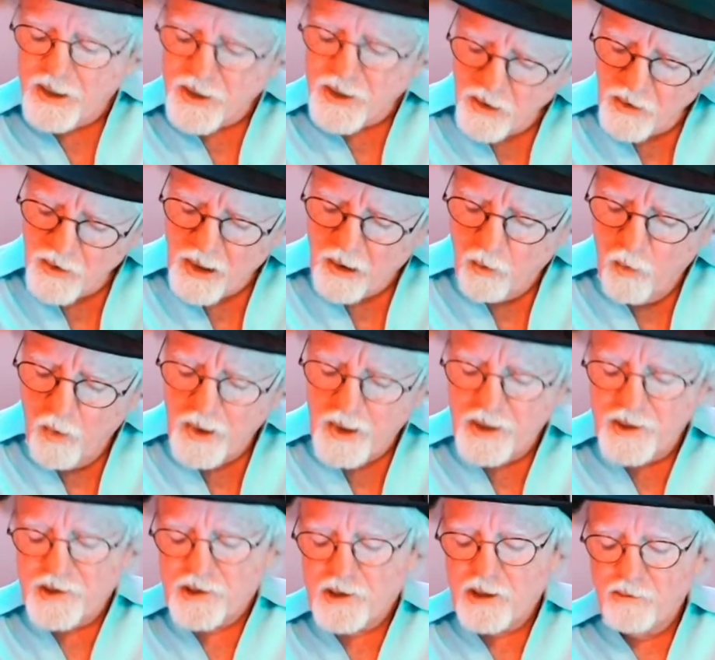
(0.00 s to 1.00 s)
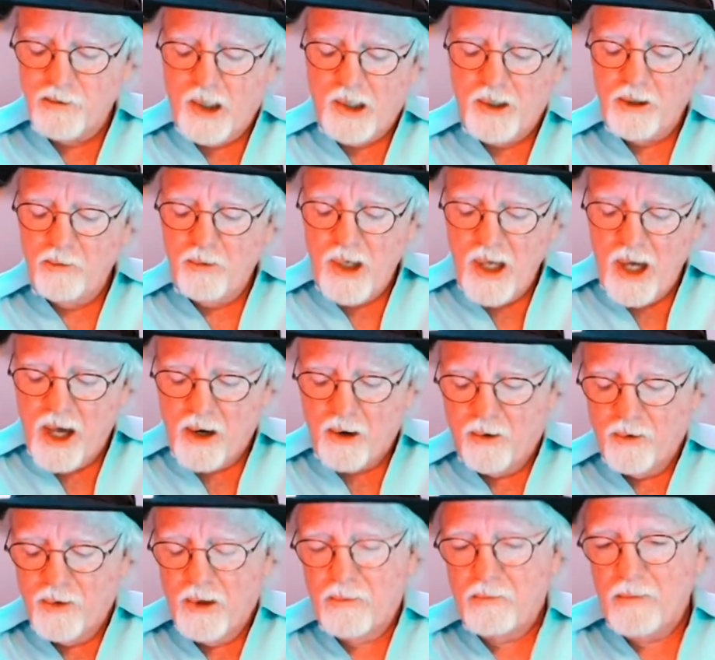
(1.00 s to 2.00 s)
So now, what is it about the
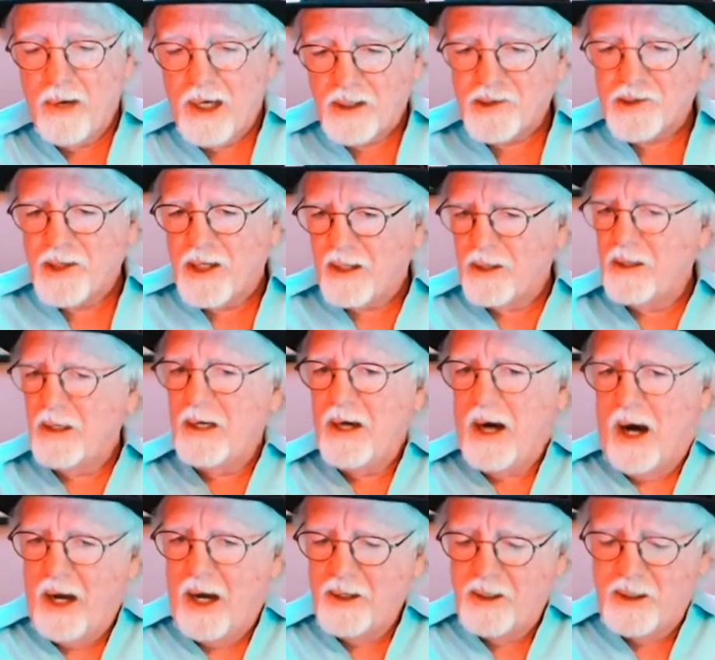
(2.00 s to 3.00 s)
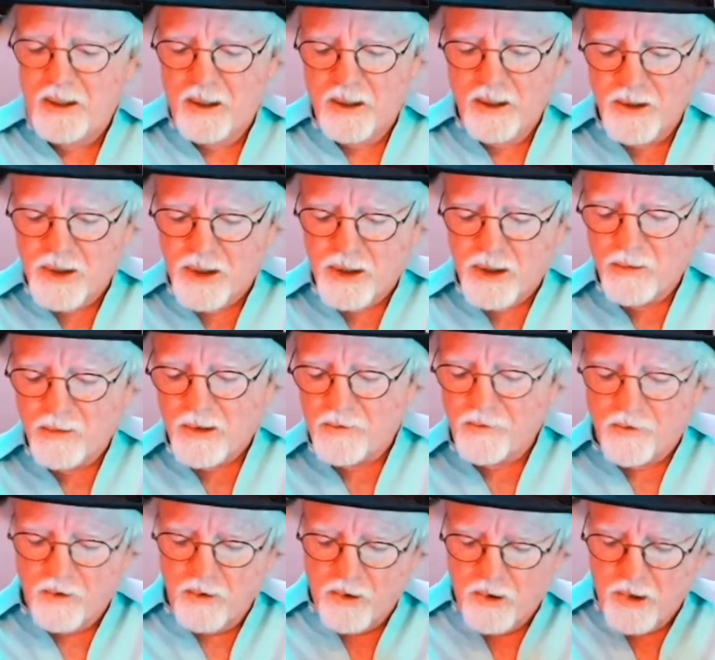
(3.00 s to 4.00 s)
piano that makes that the ideal
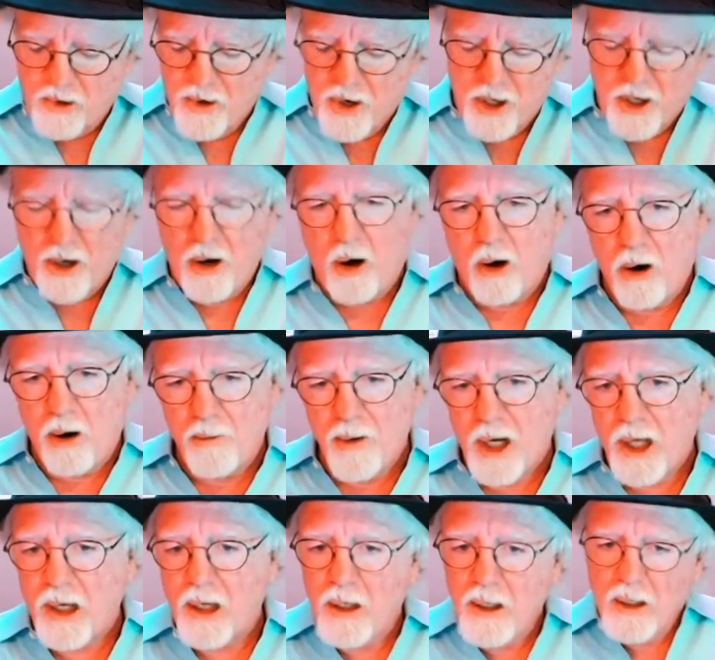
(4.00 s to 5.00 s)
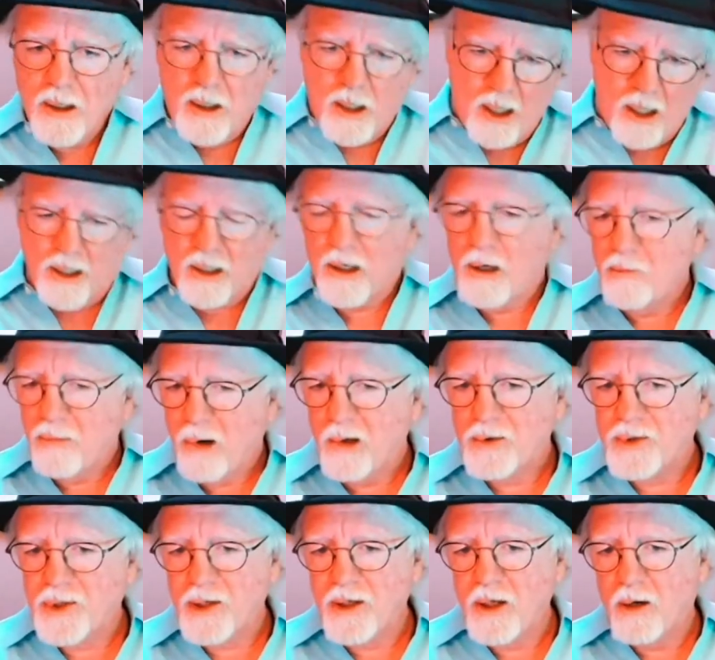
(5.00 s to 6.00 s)
instrument for learning harmony and
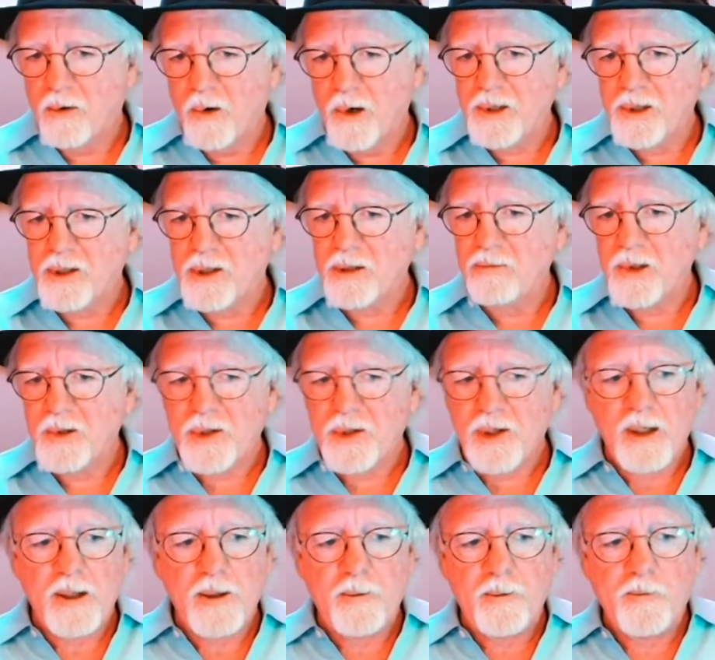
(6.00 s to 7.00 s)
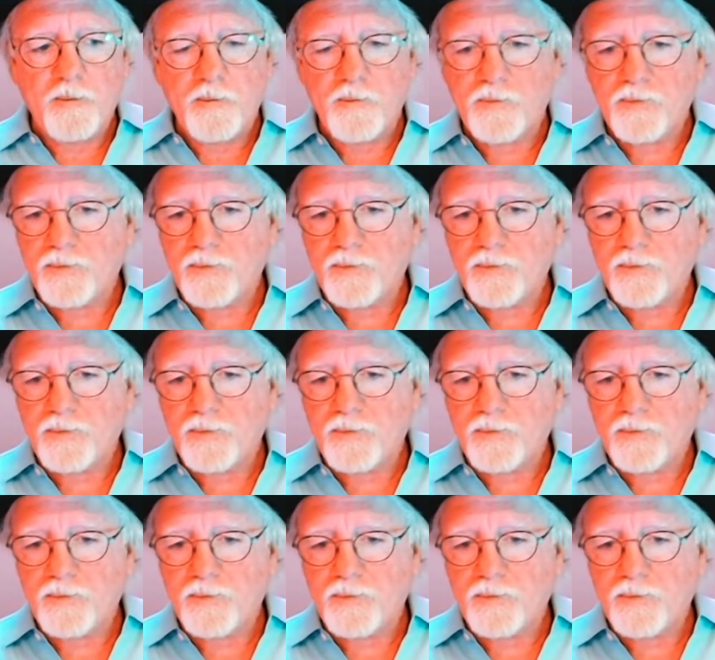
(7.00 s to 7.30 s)
composing and arranging music?